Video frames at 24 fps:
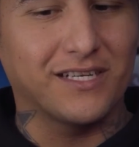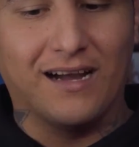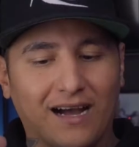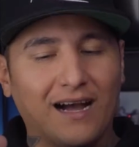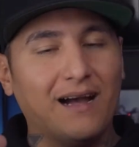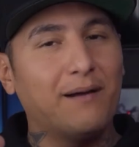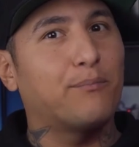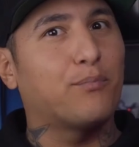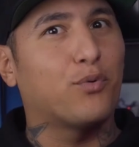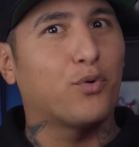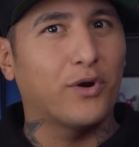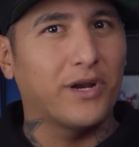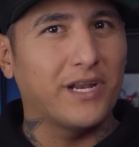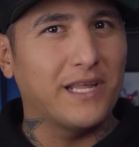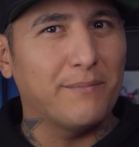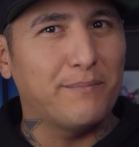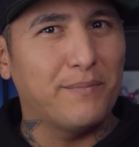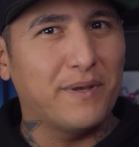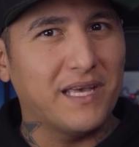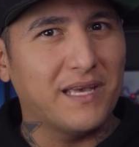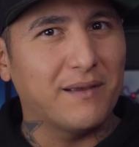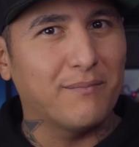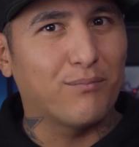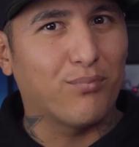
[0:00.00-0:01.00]
Huh? Pretty
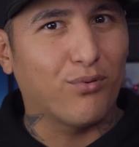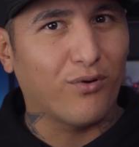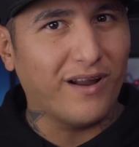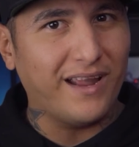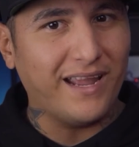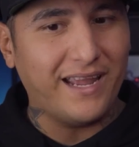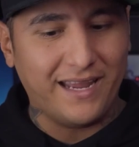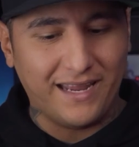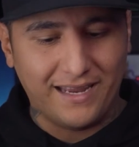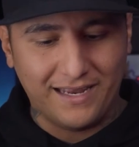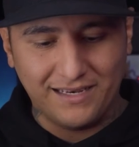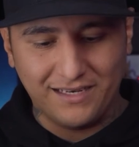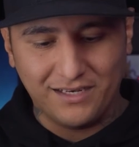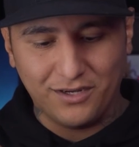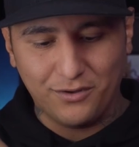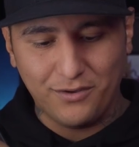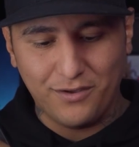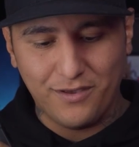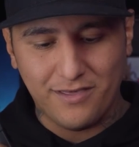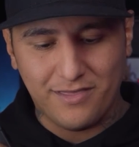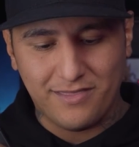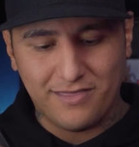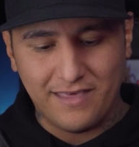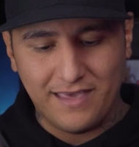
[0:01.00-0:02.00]
big brain, don't
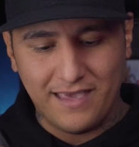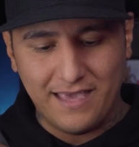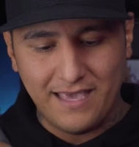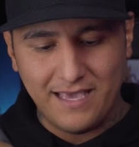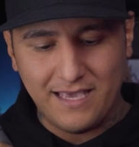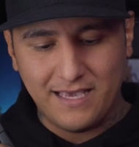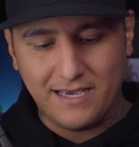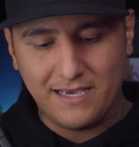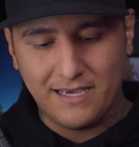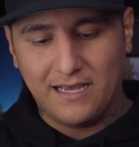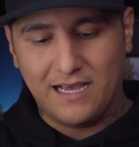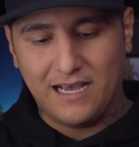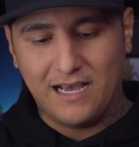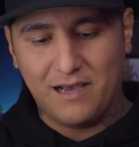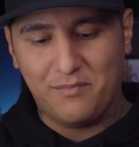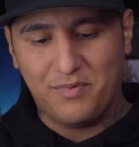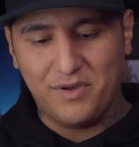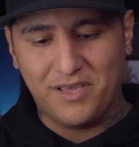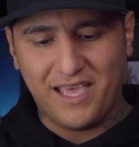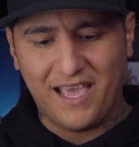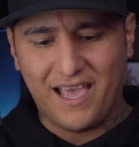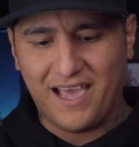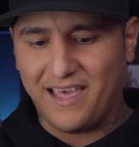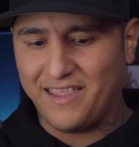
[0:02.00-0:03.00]
you think?
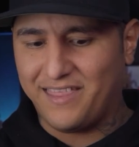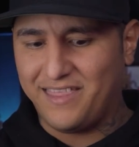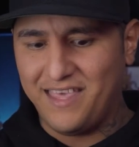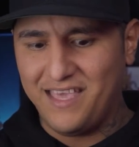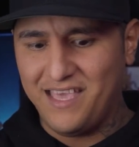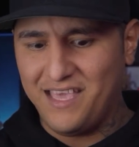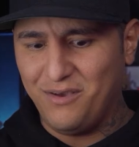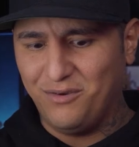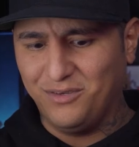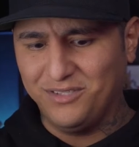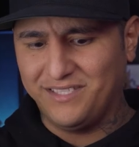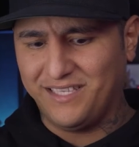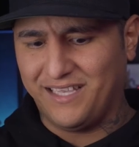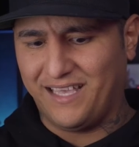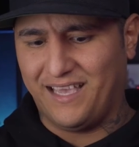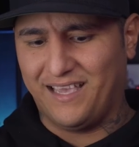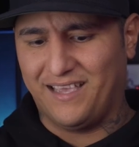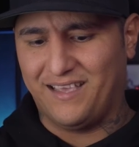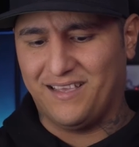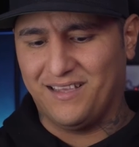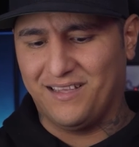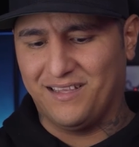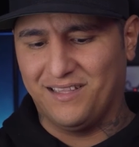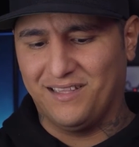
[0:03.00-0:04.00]
But yeah, I think it was
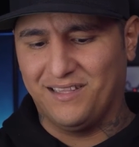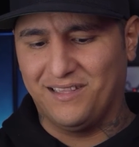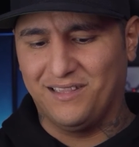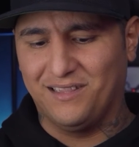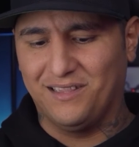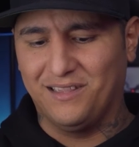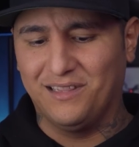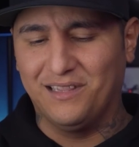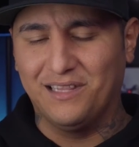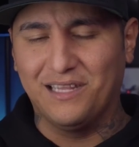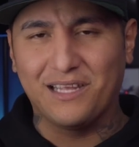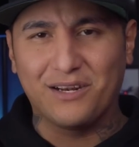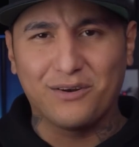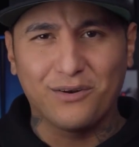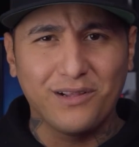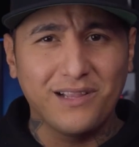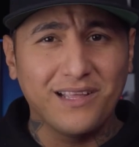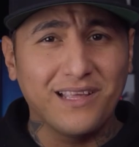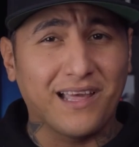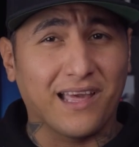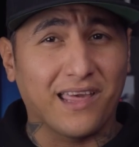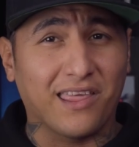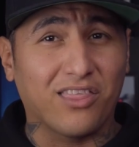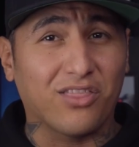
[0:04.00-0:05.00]
like
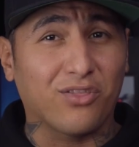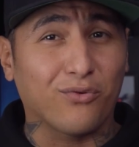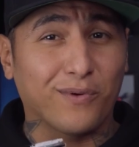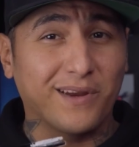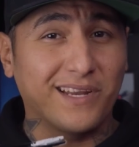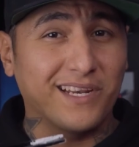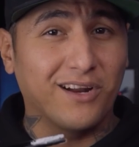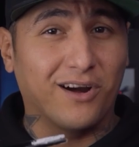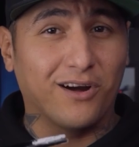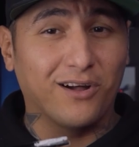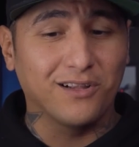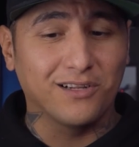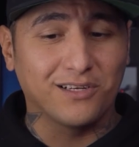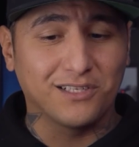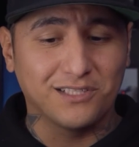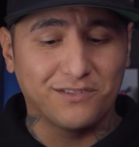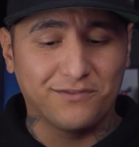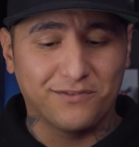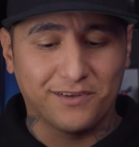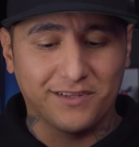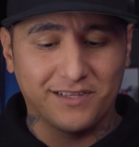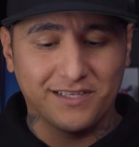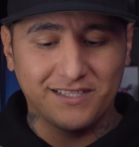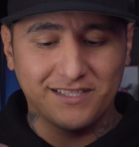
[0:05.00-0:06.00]
literally like $3
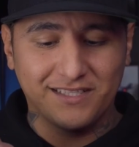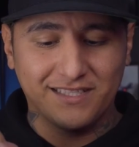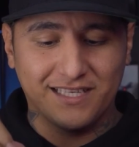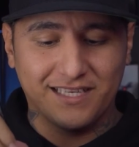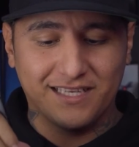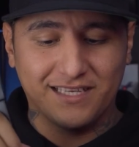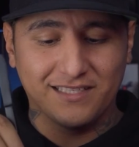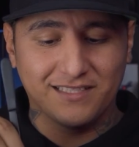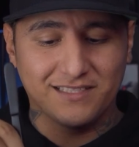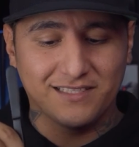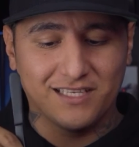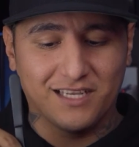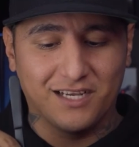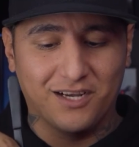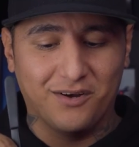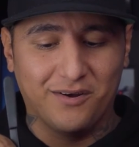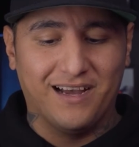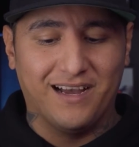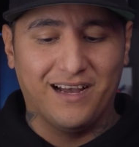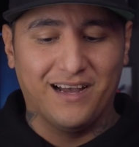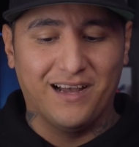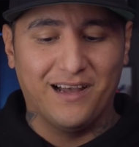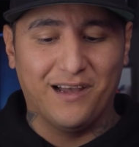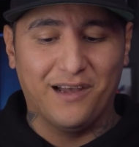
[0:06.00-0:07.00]
for these things. So
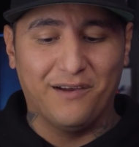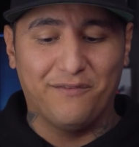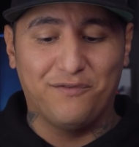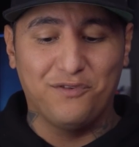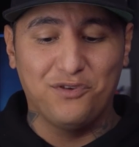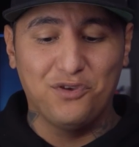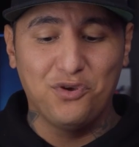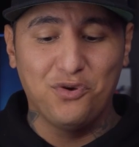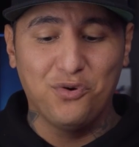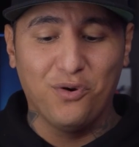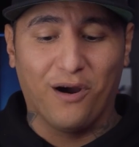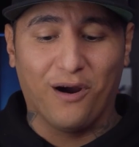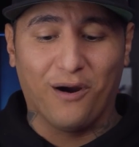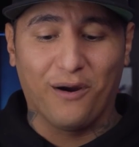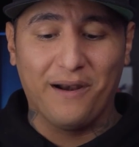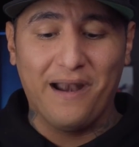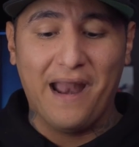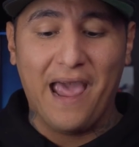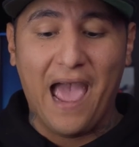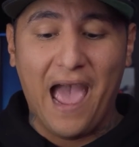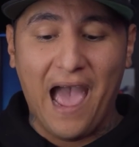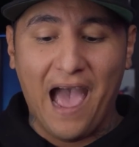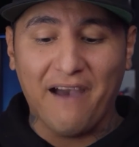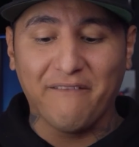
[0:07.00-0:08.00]
if you are an
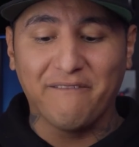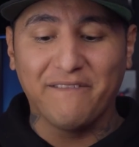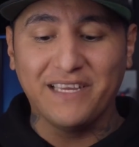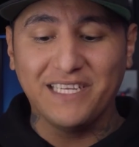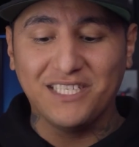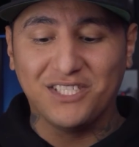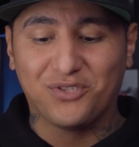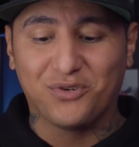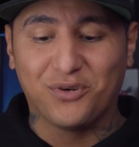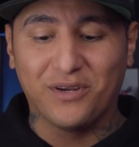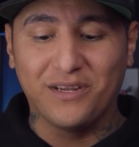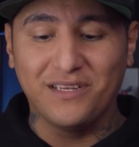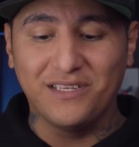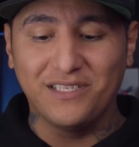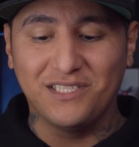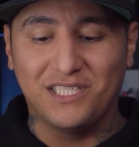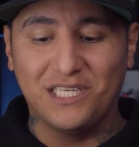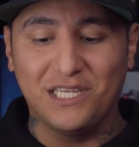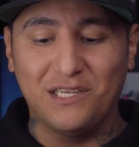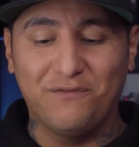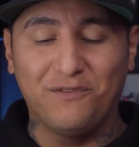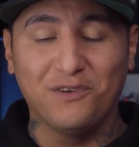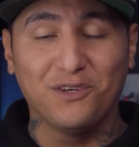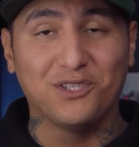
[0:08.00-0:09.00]
avid
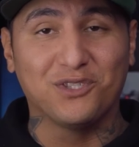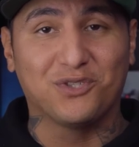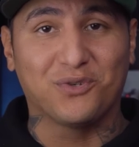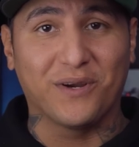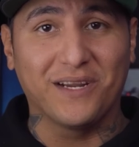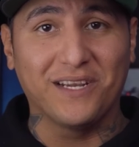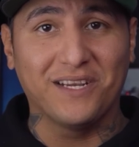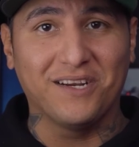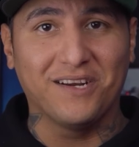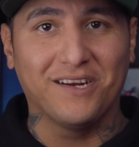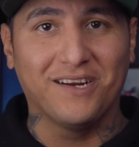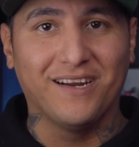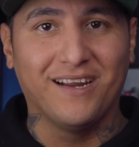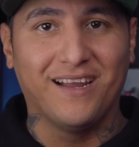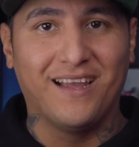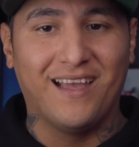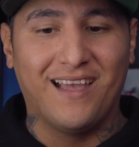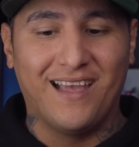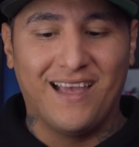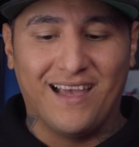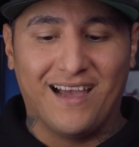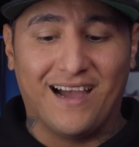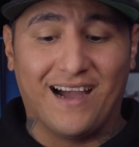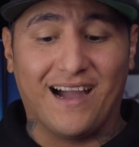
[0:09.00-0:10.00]
Gfuel drinker,
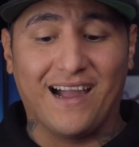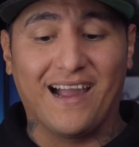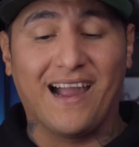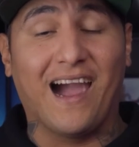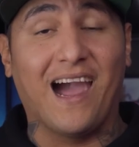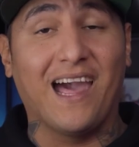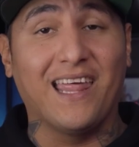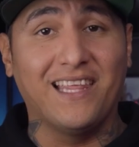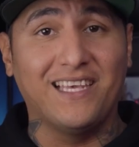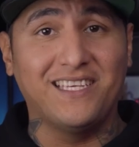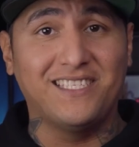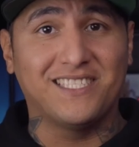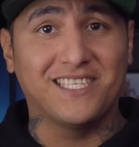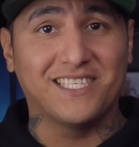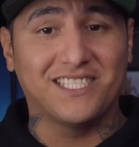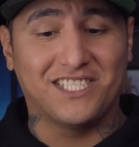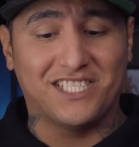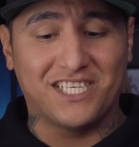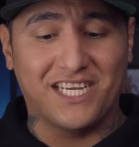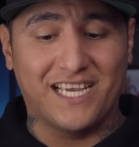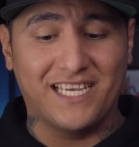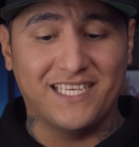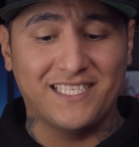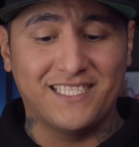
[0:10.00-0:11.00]
I highly
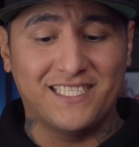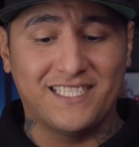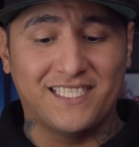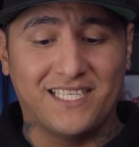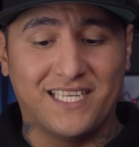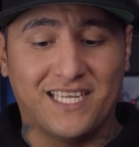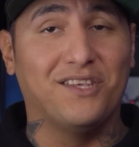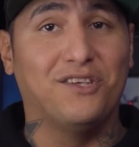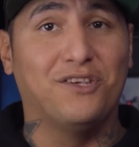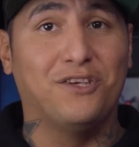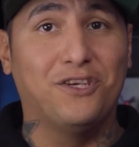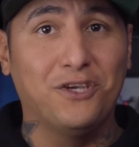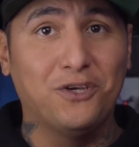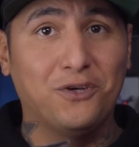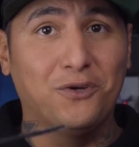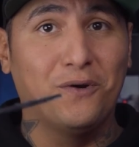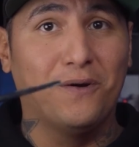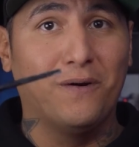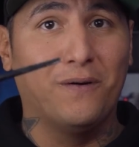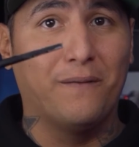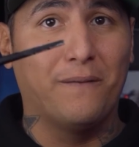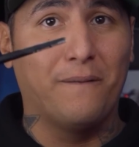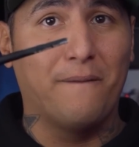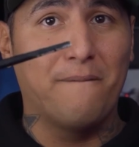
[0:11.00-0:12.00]
suggest
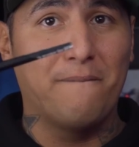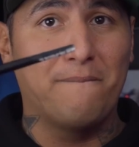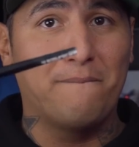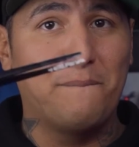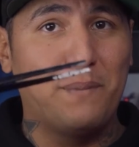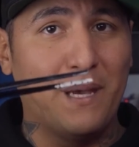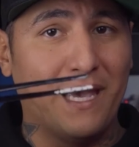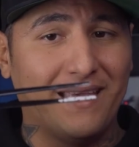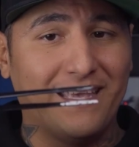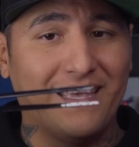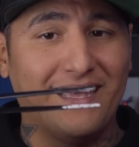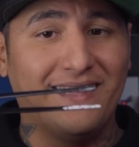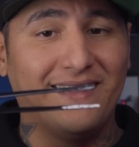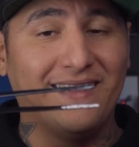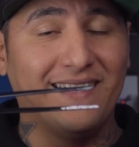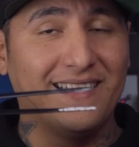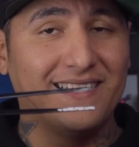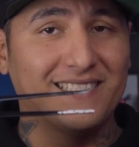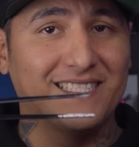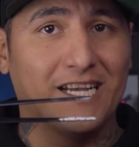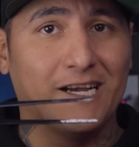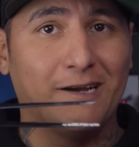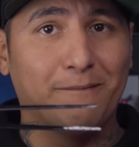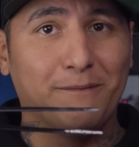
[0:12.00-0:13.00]
you picking
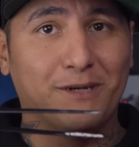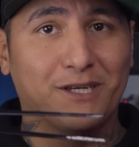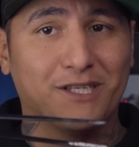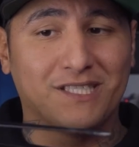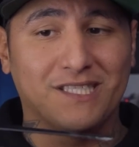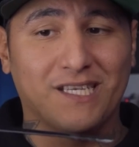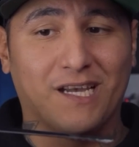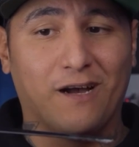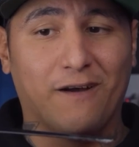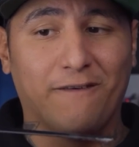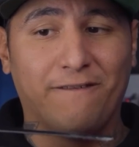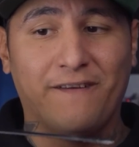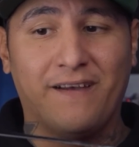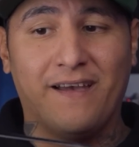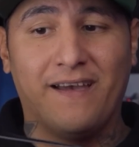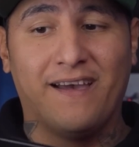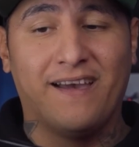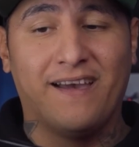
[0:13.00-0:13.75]
these up yourself.